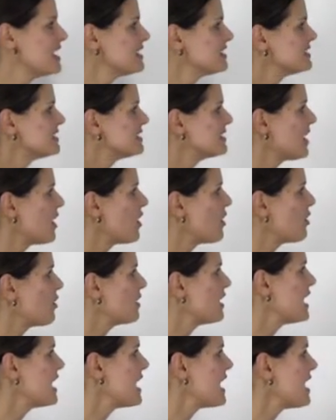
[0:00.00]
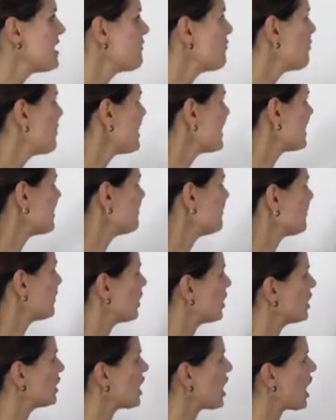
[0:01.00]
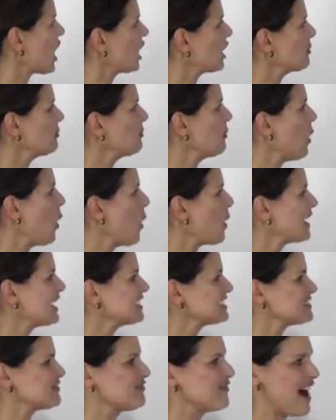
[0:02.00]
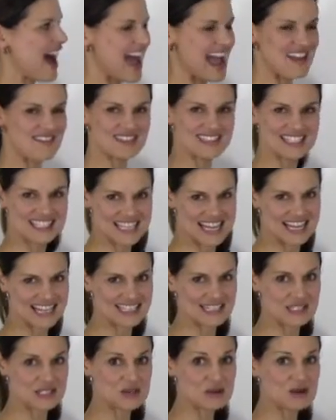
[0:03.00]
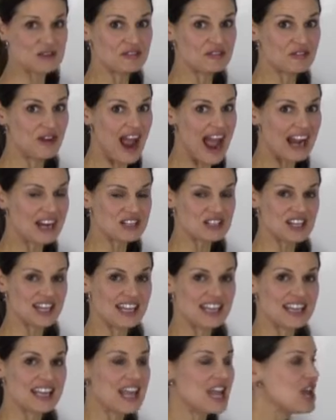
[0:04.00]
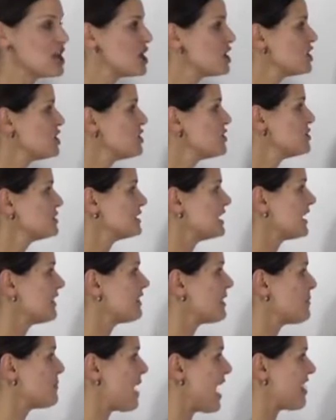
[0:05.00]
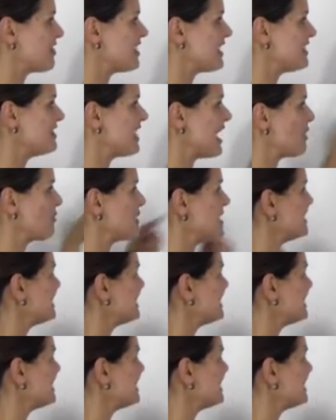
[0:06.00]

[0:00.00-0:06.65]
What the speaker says: So if we convert our 0.56 to a fraction using the method that we